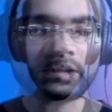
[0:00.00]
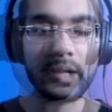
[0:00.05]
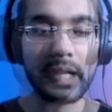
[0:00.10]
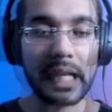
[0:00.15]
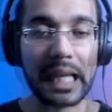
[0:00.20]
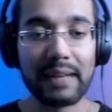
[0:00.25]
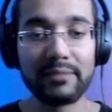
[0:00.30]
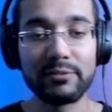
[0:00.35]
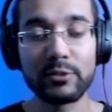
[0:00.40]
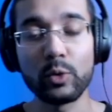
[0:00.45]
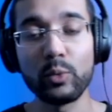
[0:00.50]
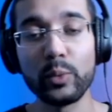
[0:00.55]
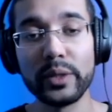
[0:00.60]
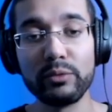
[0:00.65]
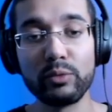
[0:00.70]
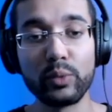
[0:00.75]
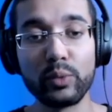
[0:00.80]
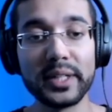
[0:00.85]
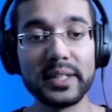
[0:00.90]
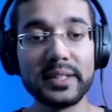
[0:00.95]
After
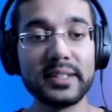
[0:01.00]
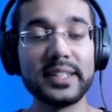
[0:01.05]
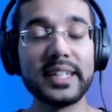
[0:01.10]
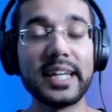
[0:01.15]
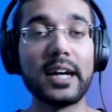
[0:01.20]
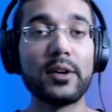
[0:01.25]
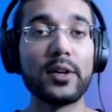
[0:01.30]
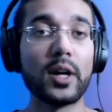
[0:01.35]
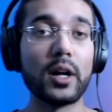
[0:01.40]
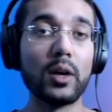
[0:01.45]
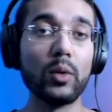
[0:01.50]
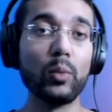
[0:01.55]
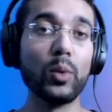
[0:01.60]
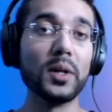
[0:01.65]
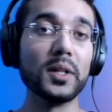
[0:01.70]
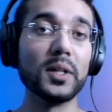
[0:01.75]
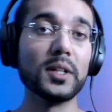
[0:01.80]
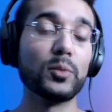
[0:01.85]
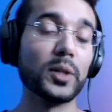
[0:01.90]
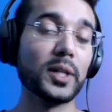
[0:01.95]
we've written down our
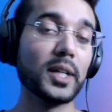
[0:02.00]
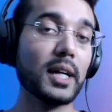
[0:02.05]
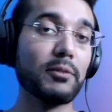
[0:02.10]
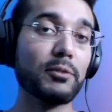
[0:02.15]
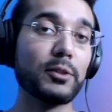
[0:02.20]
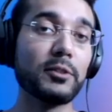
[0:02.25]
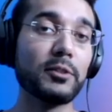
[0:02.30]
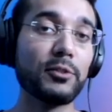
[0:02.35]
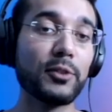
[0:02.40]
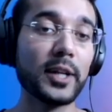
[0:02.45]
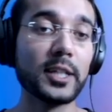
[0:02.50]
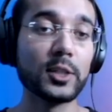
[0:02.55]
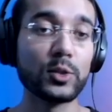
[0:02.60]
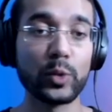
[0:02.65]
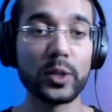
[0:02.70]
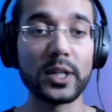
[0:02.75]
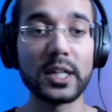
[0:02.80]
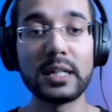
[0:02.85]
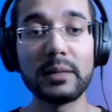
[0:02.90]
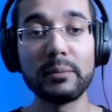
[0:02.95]
wallet recovery phrase, we're
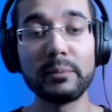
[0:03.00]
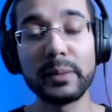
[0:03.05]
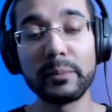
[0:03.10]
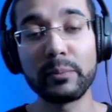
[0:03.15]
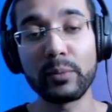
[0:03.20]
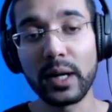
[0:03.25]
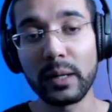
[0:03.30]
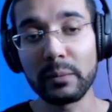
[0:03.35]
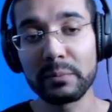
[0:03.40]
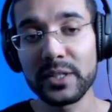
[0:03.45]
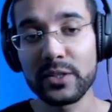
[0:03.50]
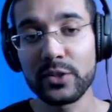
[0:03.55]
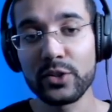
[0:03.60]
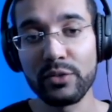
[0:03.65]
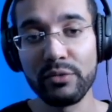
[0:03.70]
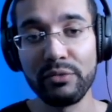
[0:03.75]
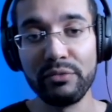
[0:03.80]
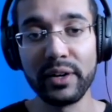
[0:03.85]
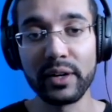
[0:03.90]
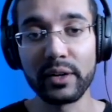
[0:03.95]
going to be prompted to
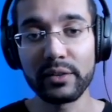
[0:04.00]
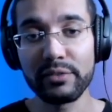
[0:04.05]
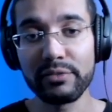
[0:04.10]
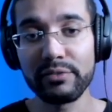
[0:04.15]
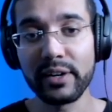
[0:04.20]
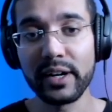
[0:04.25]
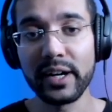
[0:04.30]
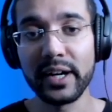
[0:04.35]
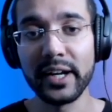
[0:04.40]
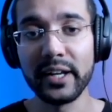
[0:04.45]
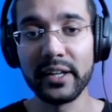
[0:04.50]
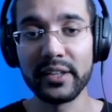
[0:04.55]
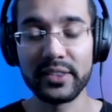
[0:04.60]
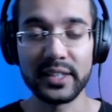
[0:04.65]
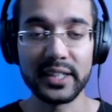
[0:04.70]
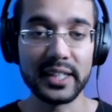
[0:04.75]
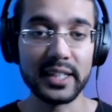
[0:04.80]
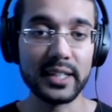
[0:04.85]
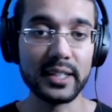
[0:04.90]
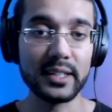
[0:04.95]
verify
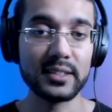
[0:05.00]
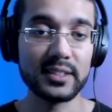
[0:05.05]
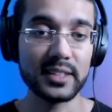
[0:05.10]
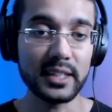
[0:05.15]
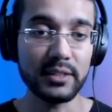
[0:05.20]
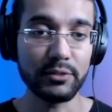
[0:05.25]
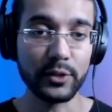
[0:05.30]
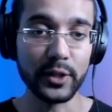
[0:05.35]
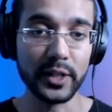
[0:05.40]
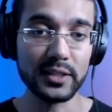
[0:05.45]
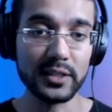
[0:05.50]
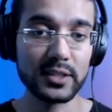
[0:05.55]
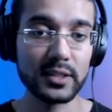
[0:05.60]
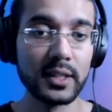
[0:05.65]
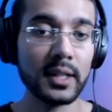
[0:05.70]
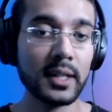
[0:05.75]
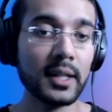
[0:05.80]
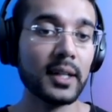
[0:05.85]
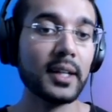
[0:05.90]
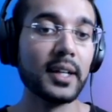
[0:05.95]
the seed phrase.
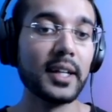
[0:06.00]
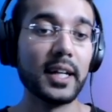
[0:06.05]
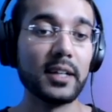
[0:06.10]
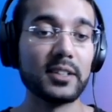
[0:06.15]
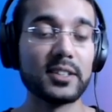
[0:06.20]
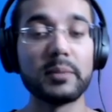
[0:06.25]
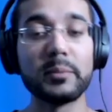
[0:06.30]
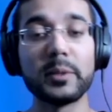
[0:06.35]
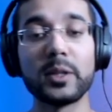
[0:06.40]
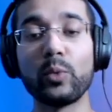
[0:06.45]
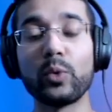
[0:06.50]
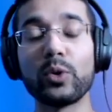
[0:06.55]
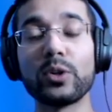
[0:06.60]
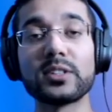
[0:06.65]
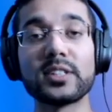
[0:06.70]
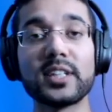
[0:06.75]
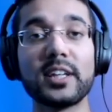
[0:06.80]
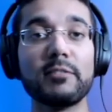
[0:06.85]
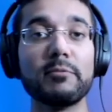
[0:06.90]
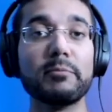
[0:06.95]
Now, some of the words
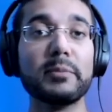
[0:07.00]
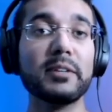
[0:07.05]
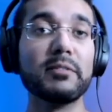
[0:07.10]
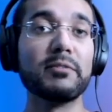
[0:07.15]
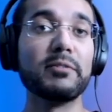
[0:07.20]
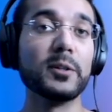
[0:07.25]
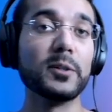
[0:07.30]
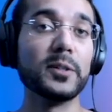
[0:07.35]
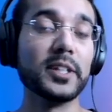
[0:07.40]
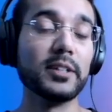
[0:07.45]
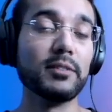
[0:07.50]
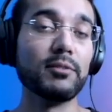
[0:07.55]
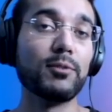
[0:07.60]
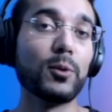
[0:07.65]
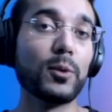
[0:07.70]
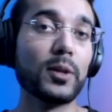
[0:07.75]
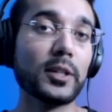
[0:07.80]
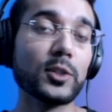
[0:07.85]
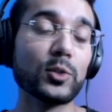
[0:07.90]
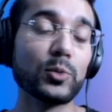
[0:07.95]
have been filled in for
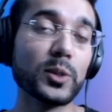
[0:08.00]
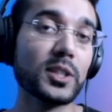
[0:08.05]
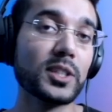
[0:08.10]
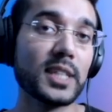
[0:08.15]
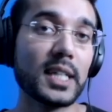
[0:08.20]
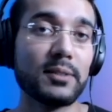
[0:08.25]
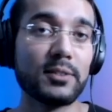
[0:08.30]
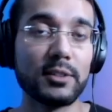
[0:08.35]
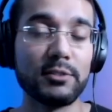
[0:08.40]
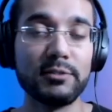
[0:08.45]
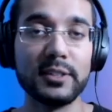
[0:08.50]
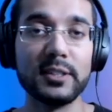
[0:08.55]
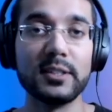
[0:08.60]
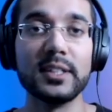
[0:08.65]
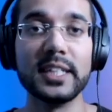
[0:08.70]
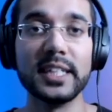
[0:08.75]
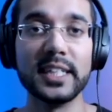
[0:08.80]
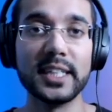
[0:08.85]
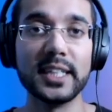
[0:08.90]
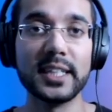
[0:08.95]
us. We just have to fill
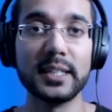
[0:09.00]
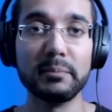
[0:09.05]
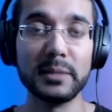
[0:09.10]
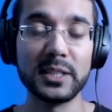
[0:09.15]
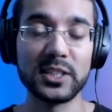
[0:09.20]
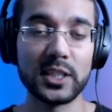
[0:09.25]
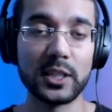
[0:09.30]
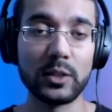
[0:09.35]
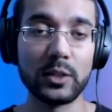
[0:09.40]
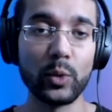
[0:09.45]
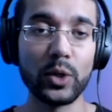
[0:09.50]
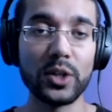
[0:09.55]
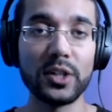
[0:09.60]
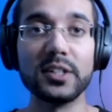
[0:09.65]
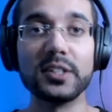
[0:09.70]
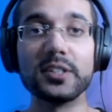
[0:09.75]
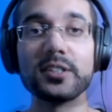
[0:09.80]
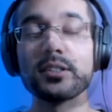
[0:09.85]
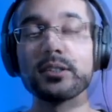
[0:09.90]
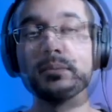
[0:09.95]
in the missing
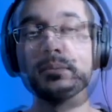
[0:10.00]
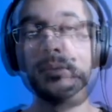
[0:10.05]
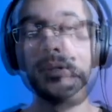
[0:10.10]
words.